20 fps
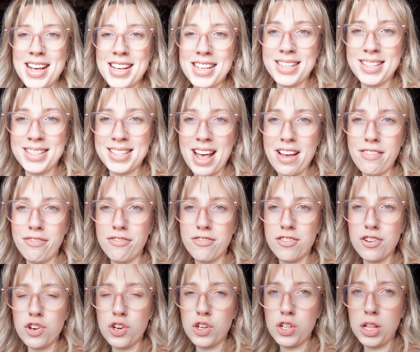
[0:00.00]

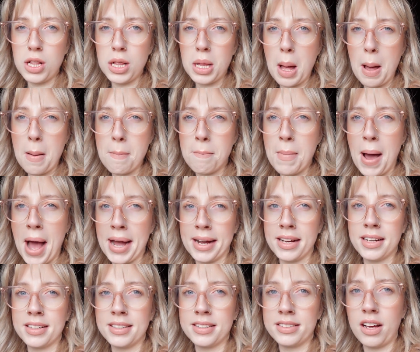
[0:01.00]
several
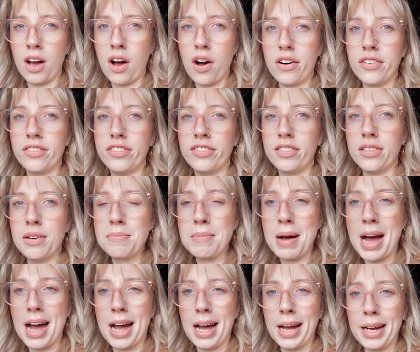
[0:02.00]
bags of
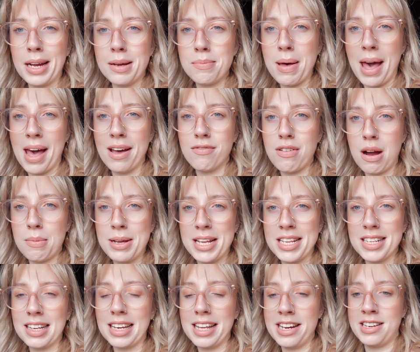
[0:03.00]
my pet
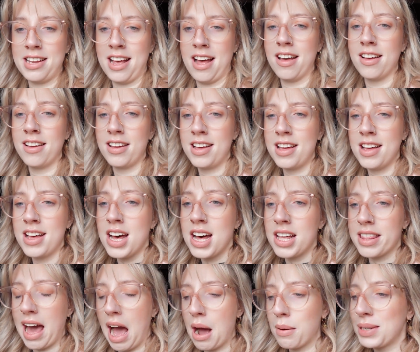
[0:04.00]
rabbit's litter
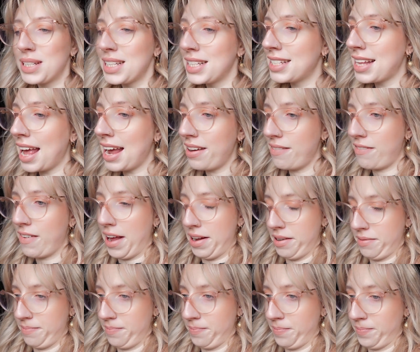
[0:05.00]
that I was saving